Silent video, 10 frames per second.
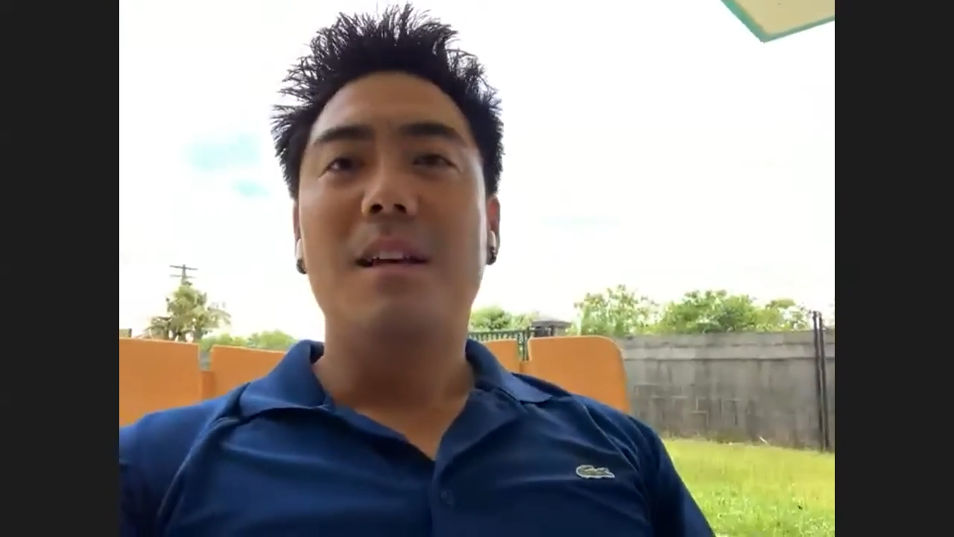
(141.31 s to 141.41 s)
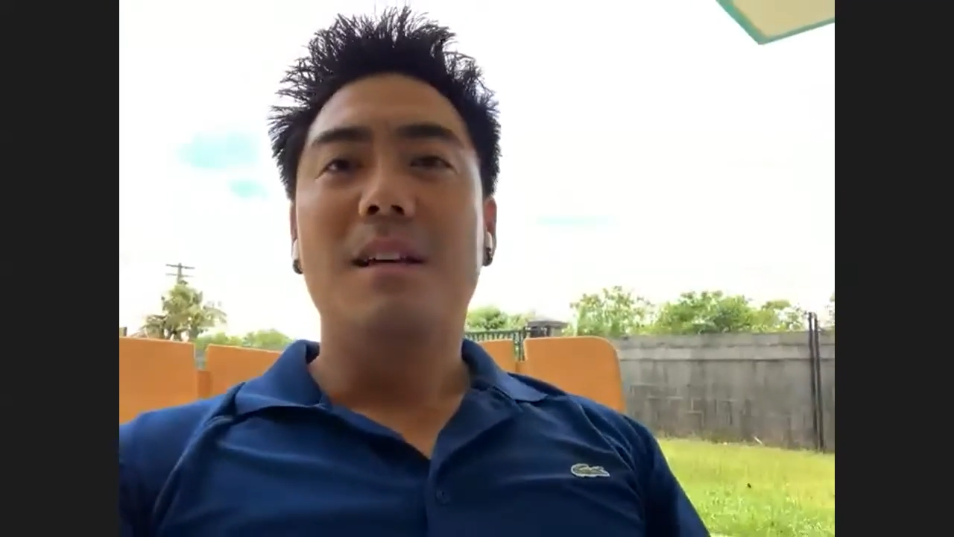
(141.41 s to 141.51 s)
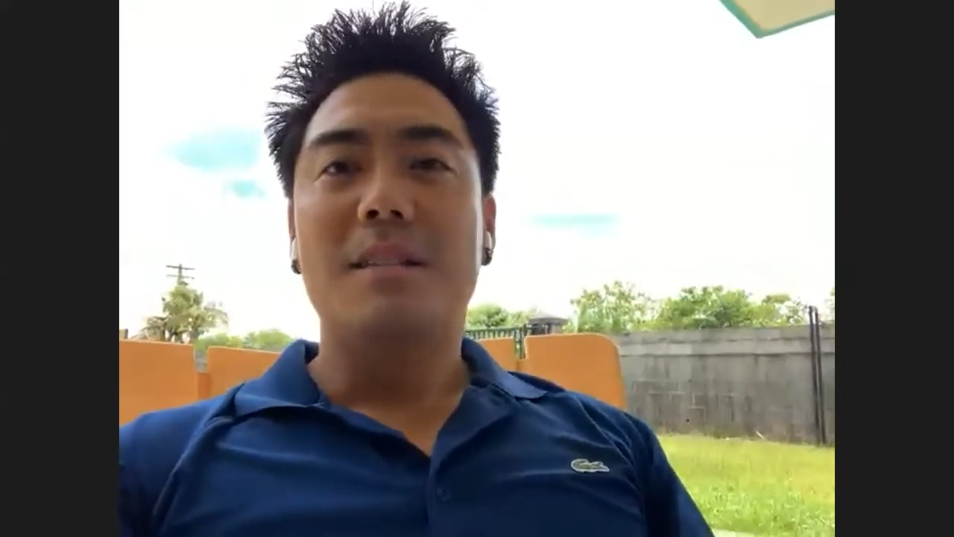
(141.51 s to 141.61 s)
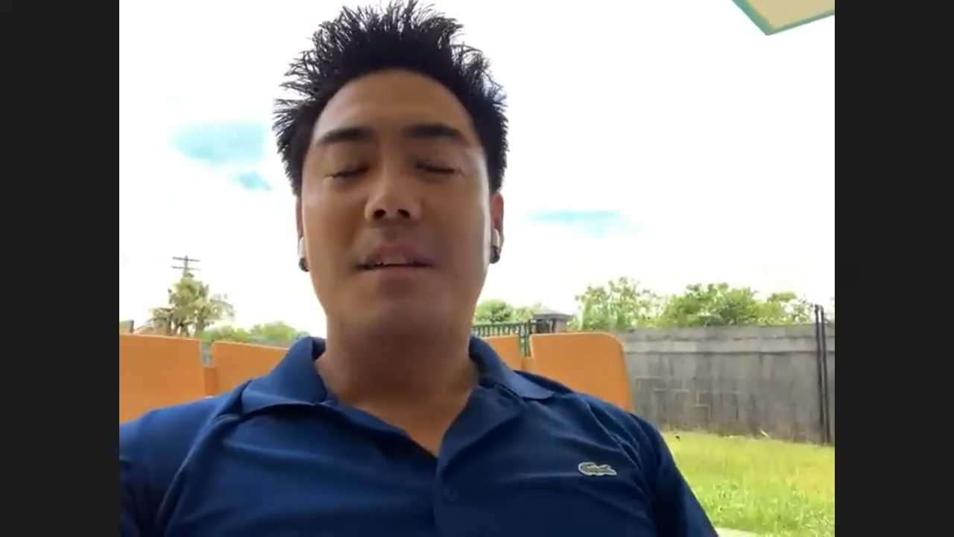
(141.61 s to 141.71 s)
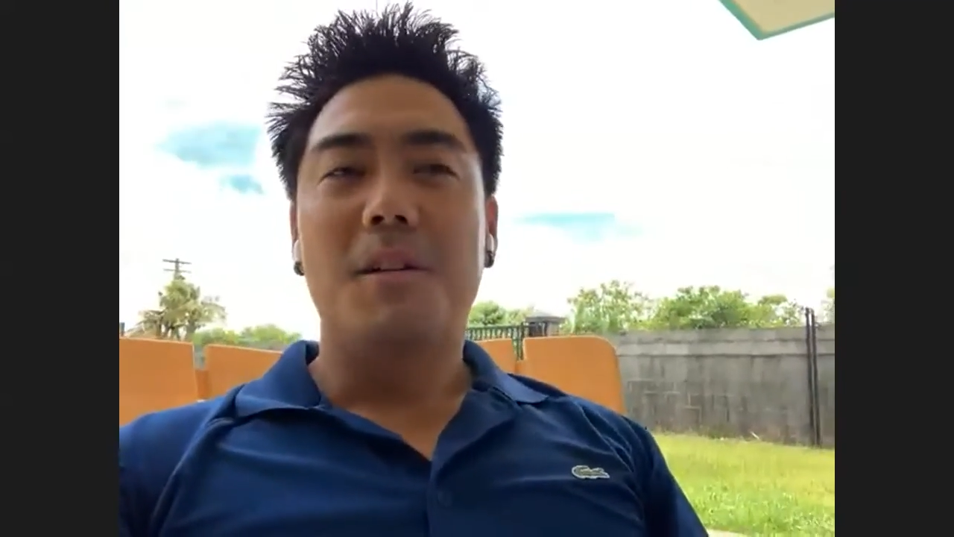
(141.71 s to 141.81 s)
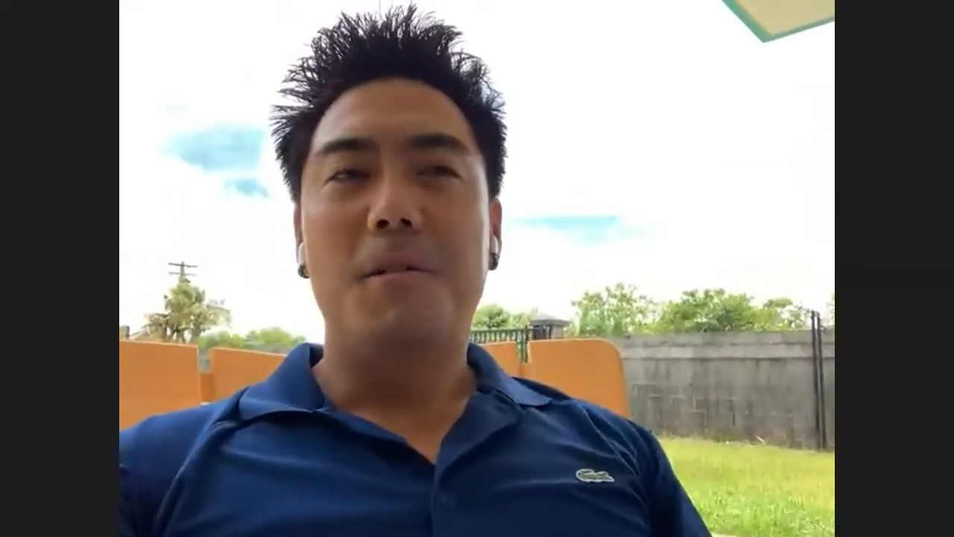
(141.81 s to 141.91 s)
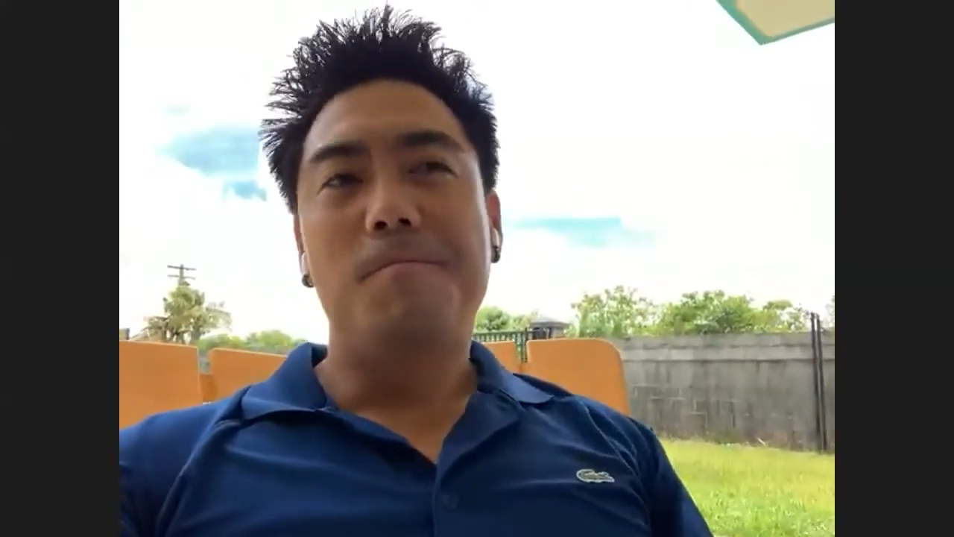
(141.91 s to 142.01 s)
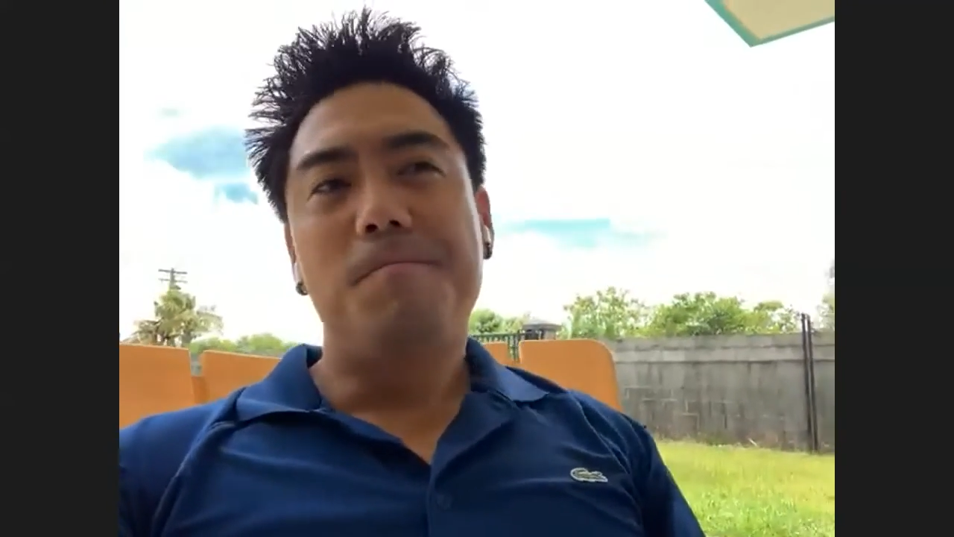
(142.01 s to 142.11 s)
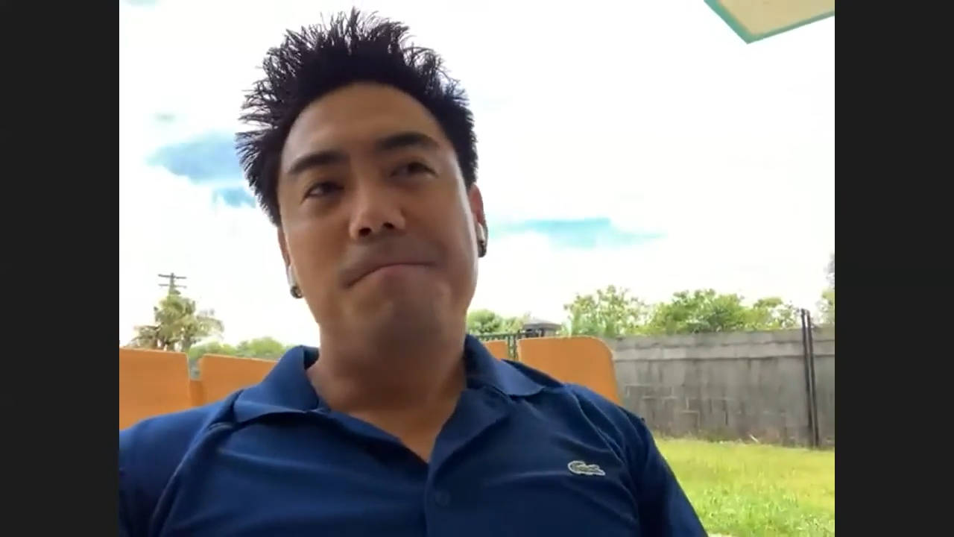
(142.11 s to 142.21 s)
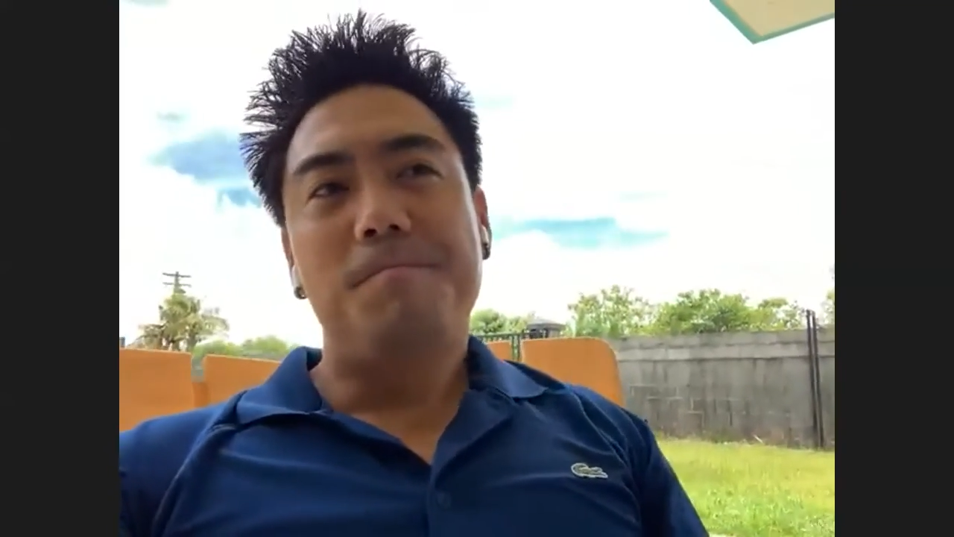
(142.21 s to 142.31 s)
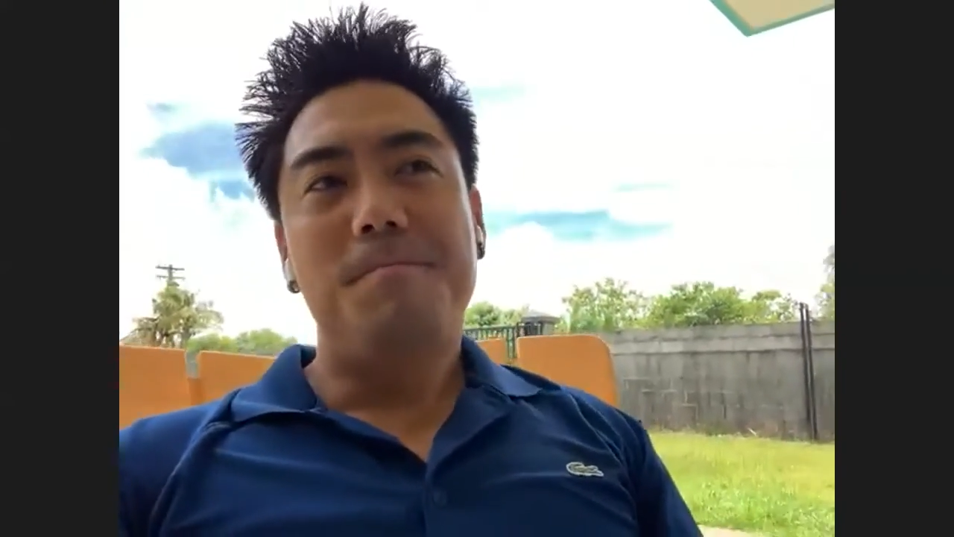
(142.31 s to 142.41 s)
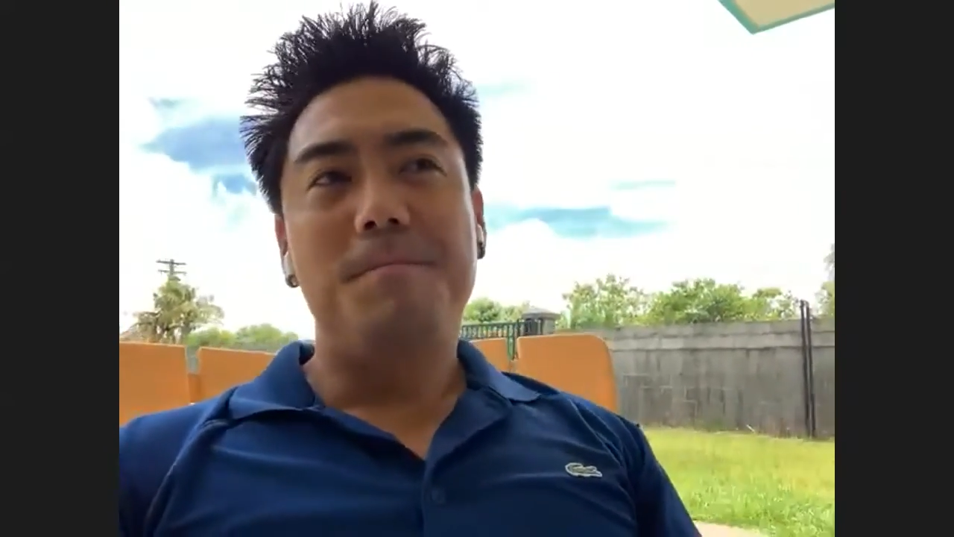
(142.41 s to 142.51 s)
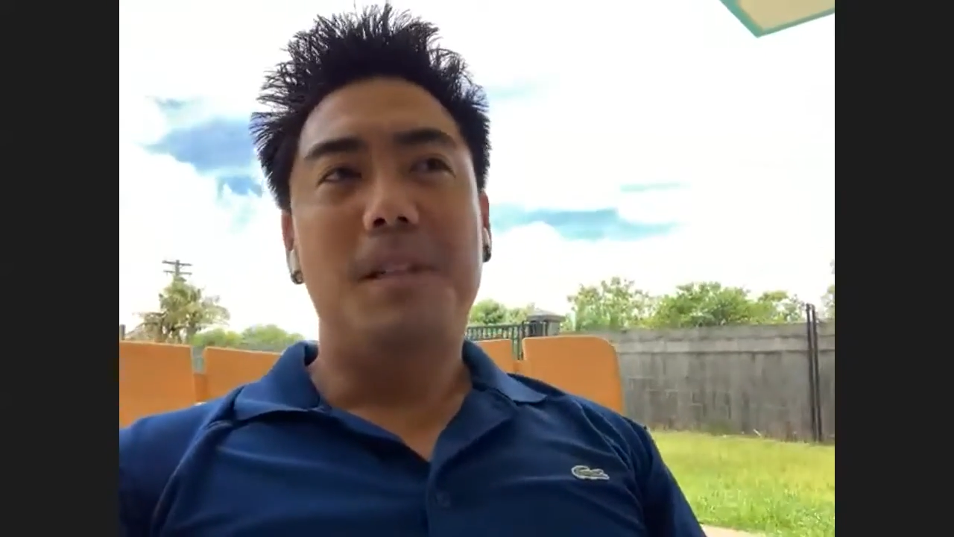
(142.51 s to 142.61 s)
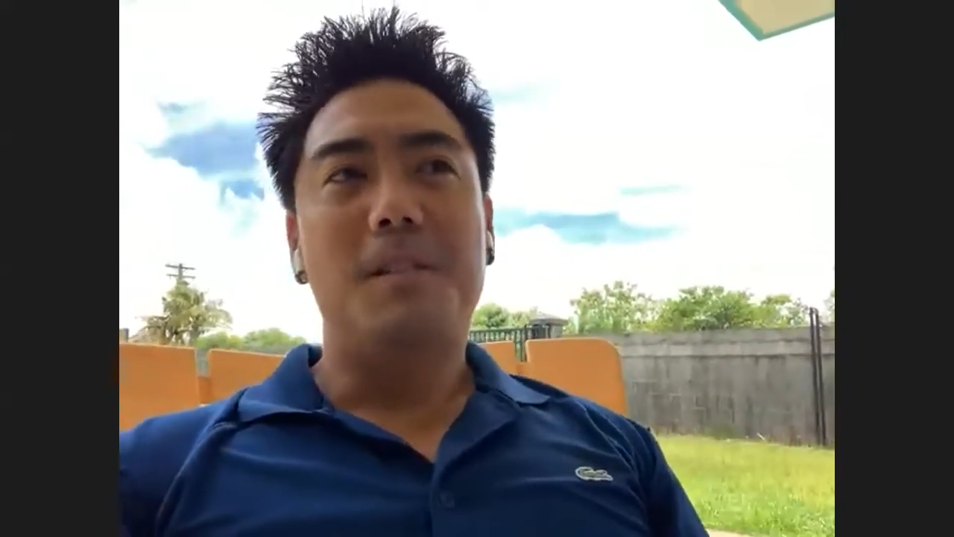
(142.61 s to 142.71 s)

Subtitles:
So, you